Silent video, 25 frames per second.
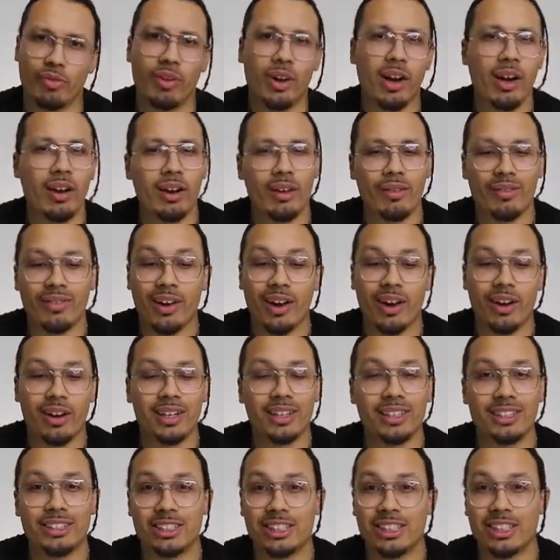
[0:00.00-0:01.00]
Very,
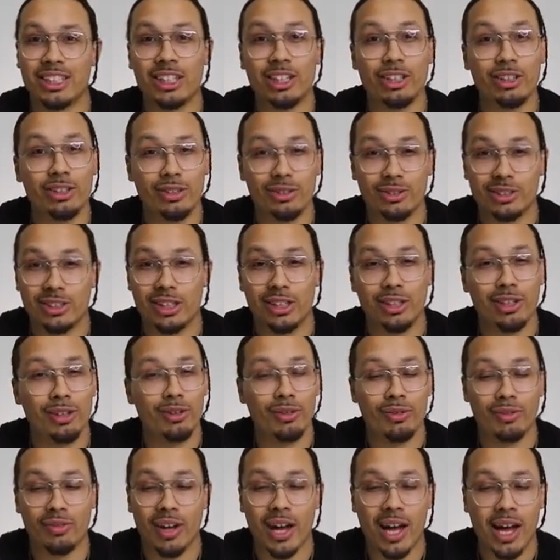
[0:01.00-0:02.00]
very chill
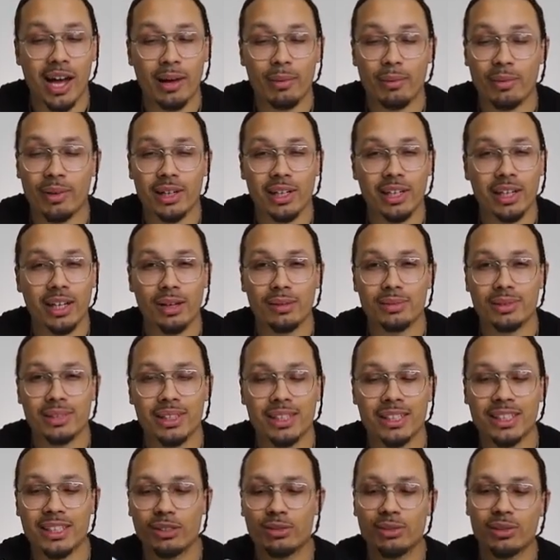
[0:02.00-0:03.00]
vibe when it comes to
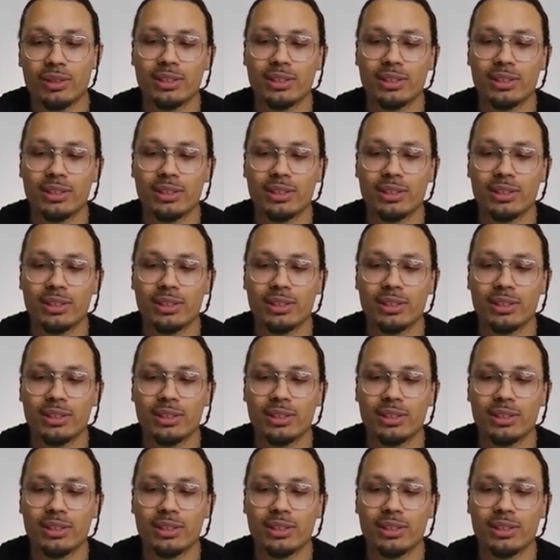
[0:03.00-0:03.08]
these